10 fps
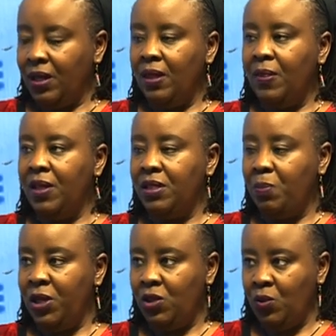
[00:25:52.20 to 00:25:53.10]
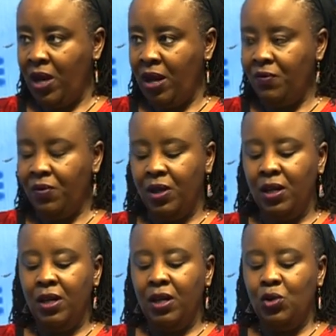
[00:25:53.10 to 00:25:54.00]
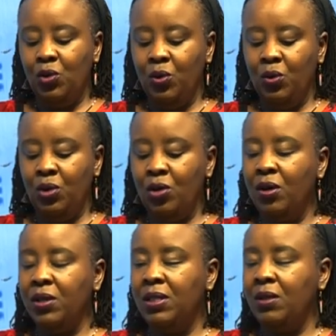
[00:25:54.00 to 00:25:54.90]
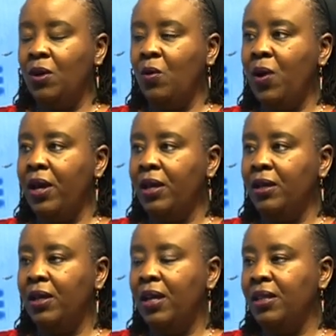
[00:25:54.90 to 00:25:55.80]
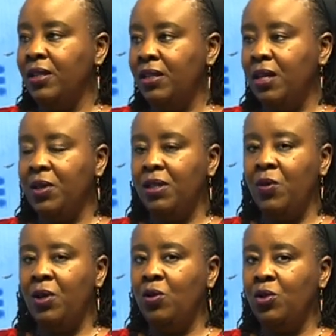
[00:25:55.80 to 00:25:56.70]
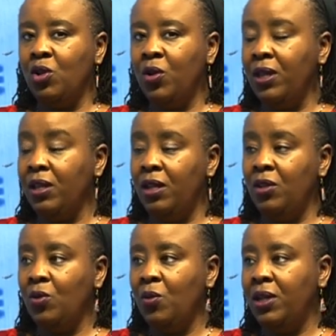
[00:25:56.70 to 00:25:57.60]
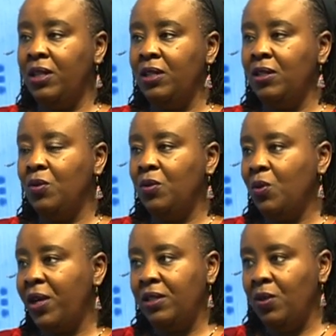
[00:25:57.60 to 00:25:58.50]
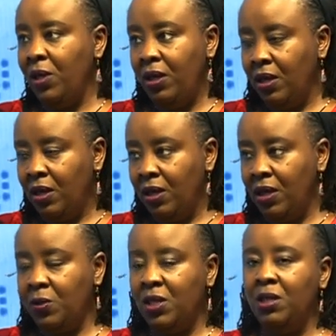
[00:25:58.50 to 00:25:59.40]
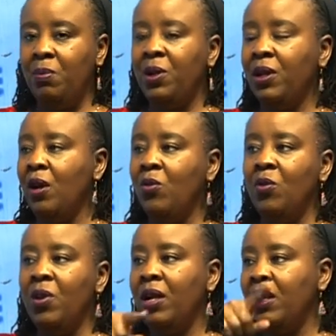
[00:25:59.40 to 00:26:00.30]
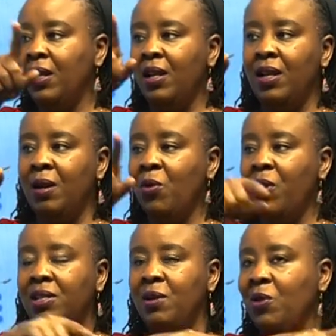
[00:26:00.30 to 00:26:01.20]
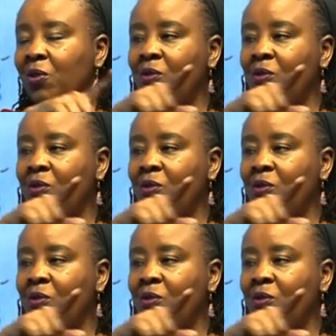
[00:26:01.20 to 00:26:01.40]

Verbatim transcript: the space you have, Two, dogs require entertainment the way you go jogging. They need to go at least twice a week. That's why see people in Karura and, and Arboretum and on